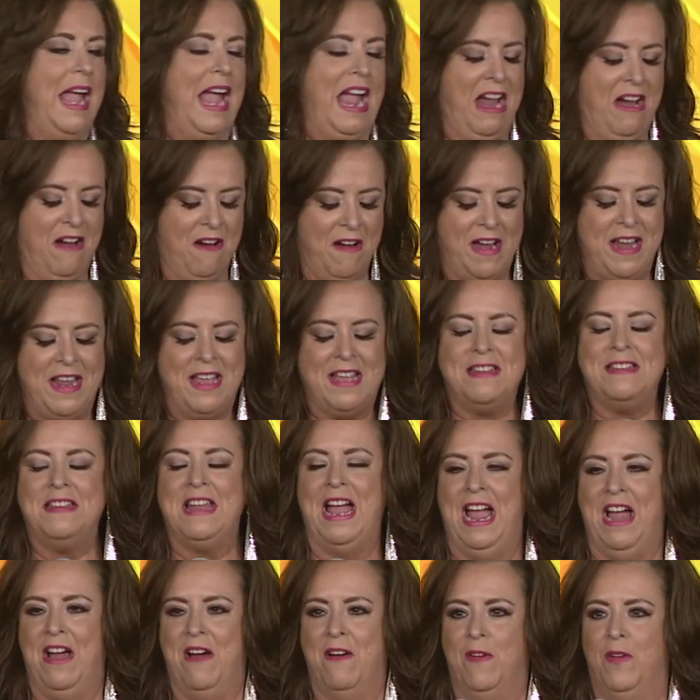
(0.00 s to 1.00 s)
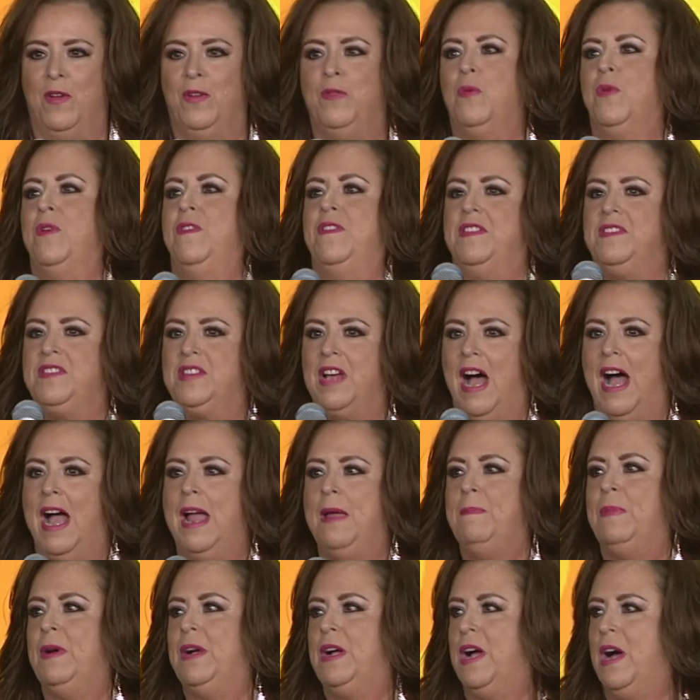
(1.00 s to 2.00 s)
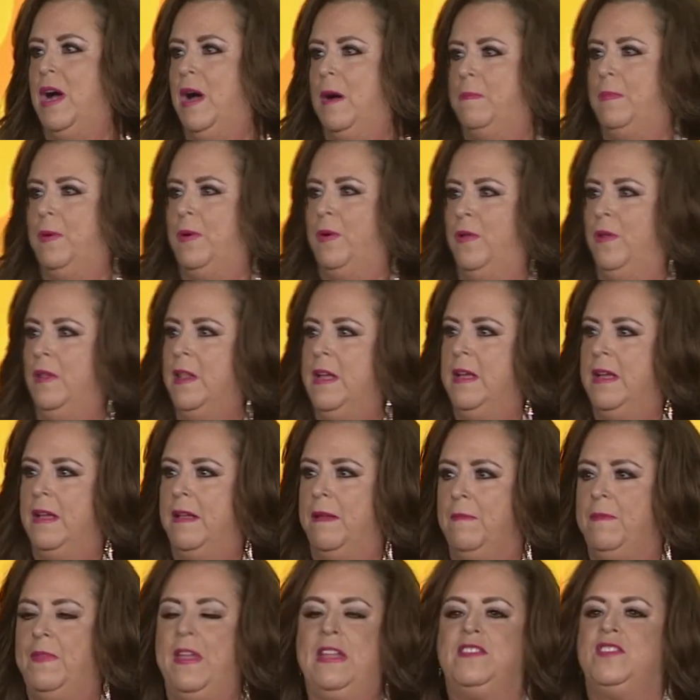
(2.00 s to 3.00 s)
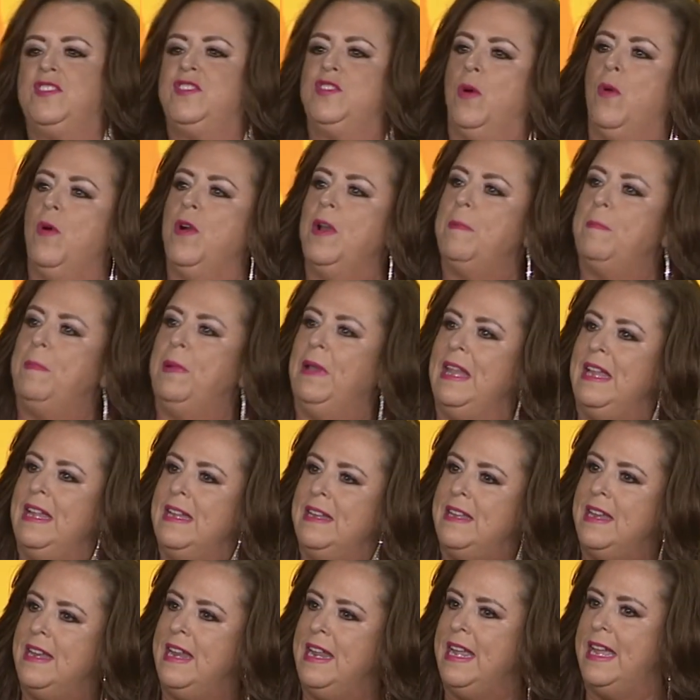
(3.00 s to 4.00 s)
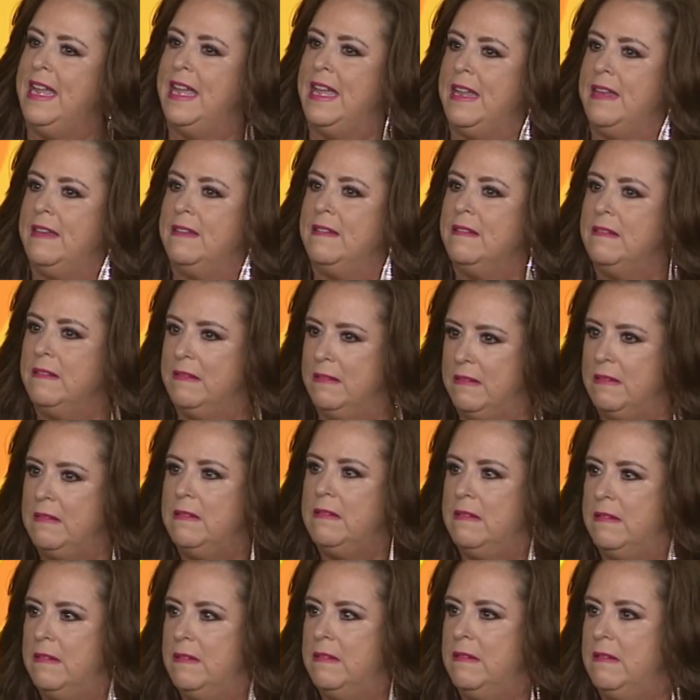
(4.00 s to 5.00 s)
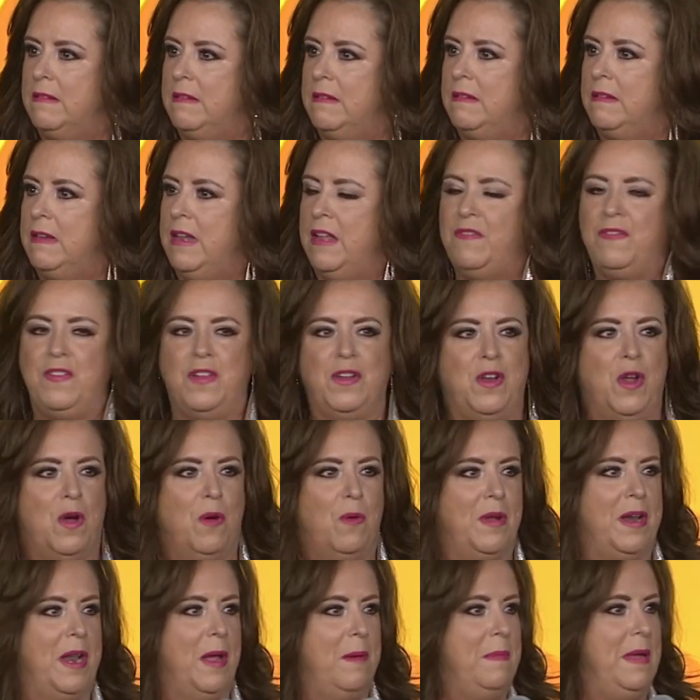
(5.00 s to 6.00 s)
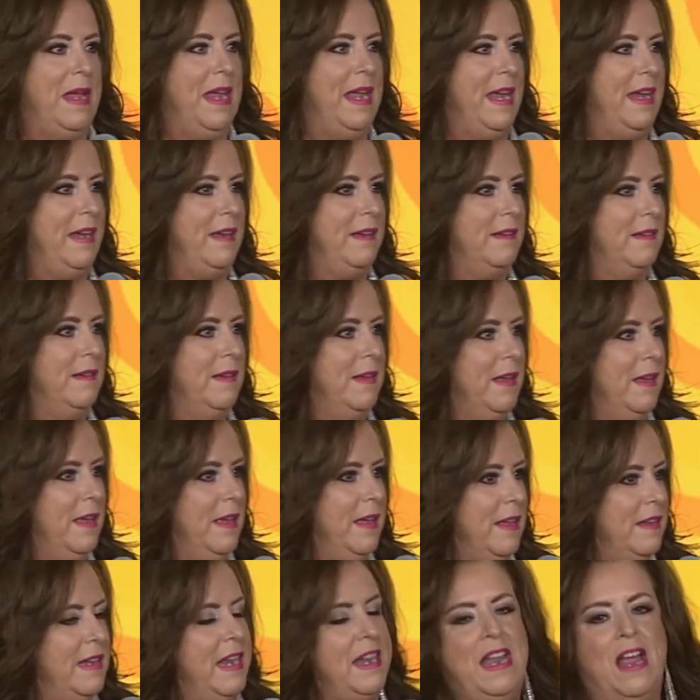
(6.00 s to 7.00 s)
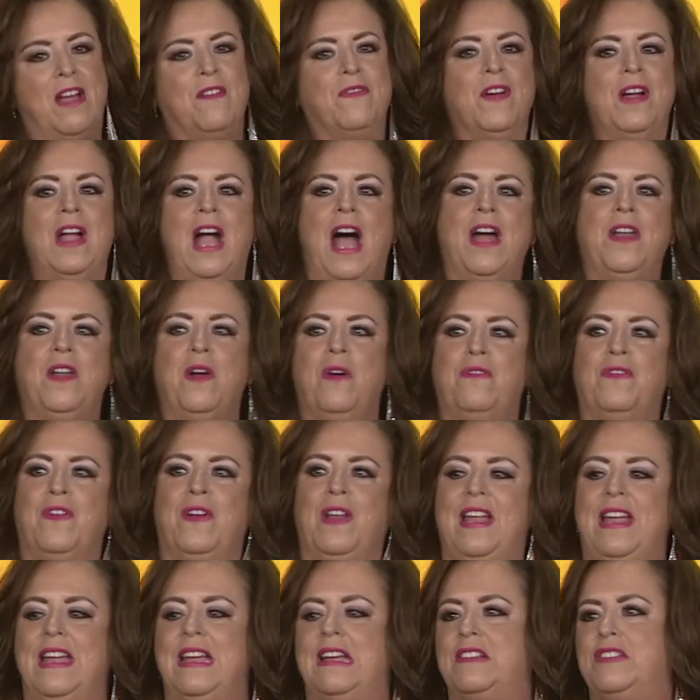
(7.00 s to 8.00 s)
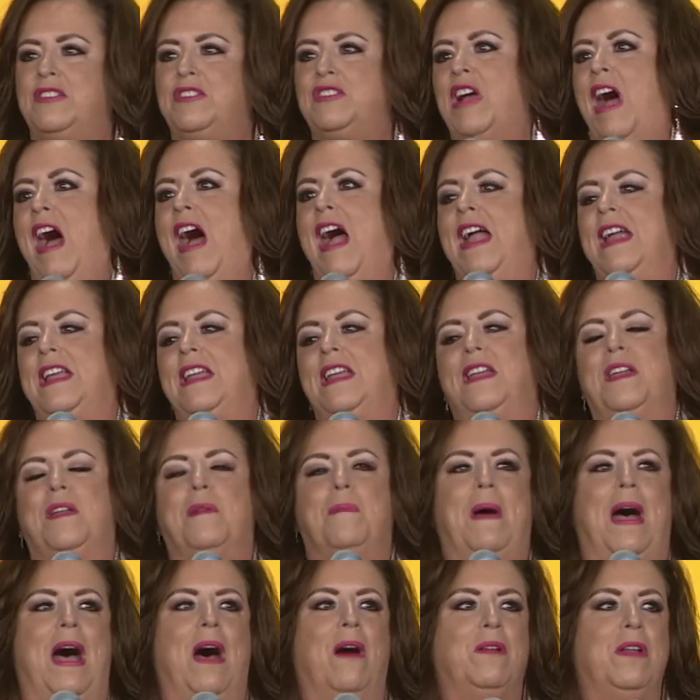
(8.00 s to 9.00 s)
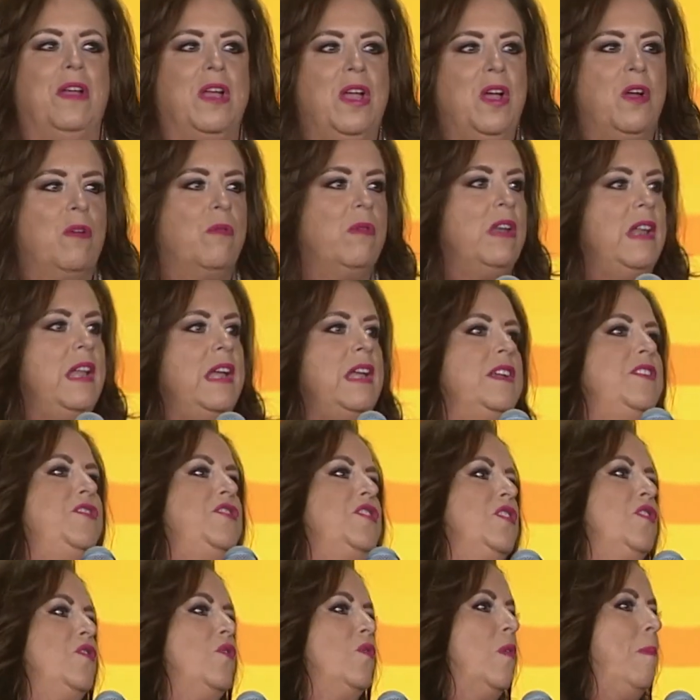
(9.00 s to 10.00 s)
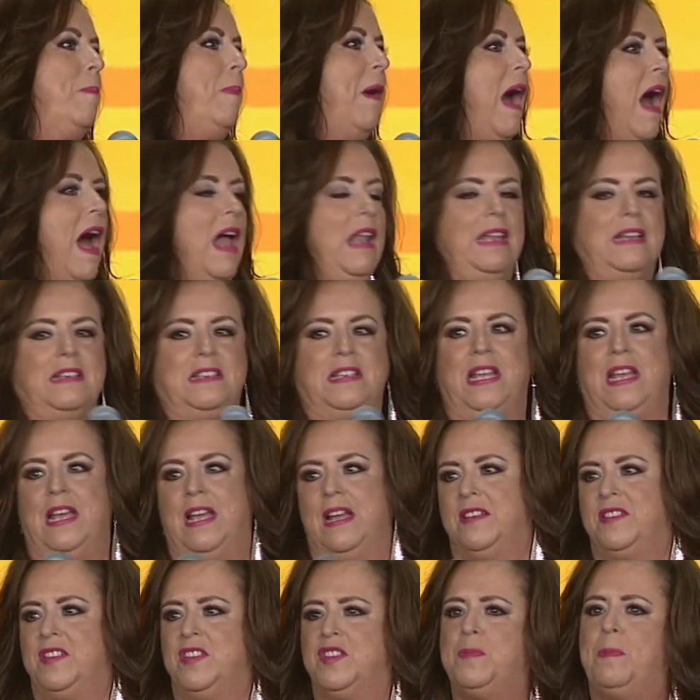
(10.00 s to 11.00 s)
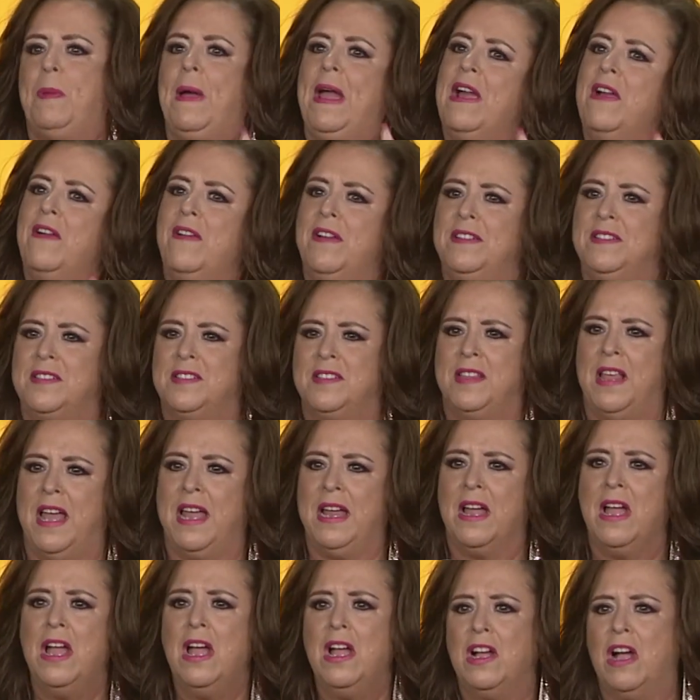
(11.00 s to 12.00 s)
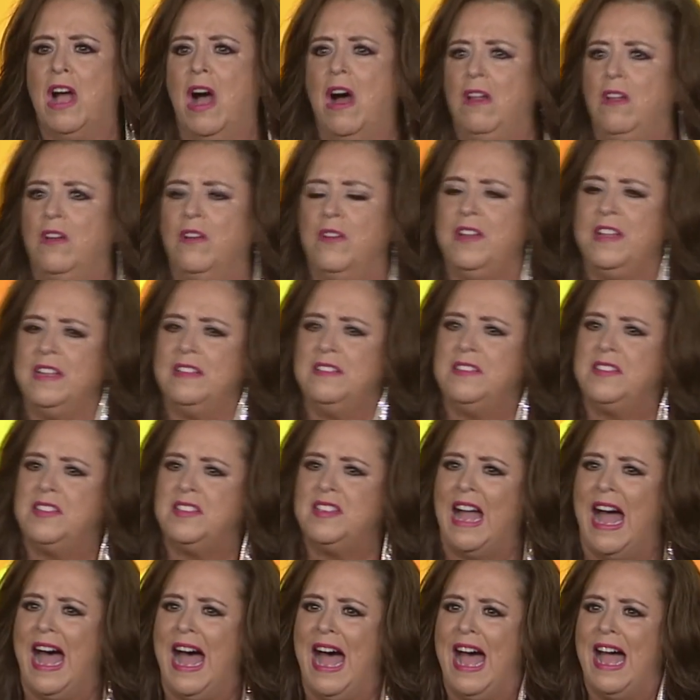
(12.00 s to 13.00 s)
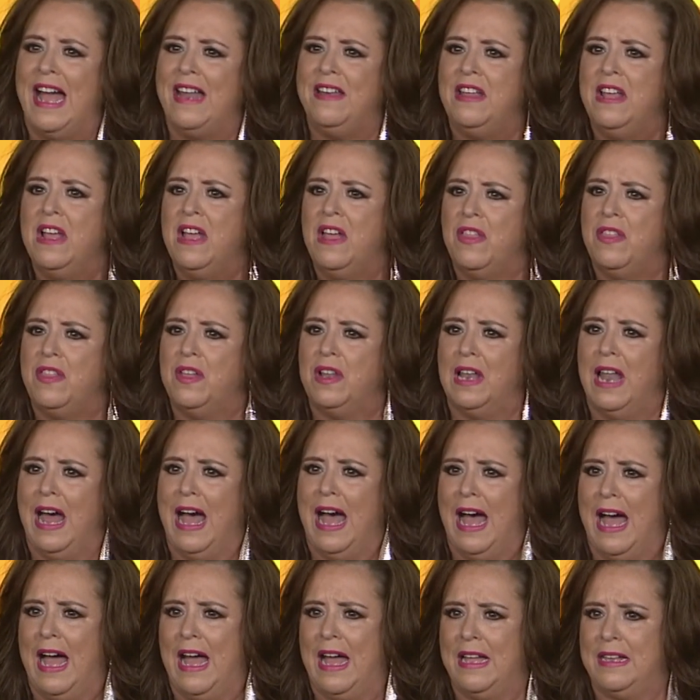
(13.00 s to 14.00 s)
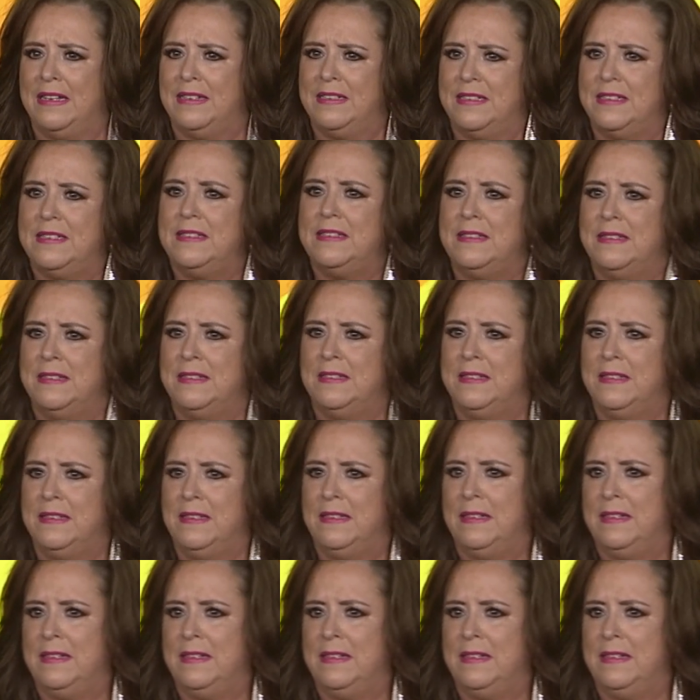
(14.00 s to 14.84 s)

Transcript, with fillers: Harriet and Harold were the type of couple that sort of blended in, if you know what I mean. They never got overly excited about religion or politics. As parents, they colored inside the lines.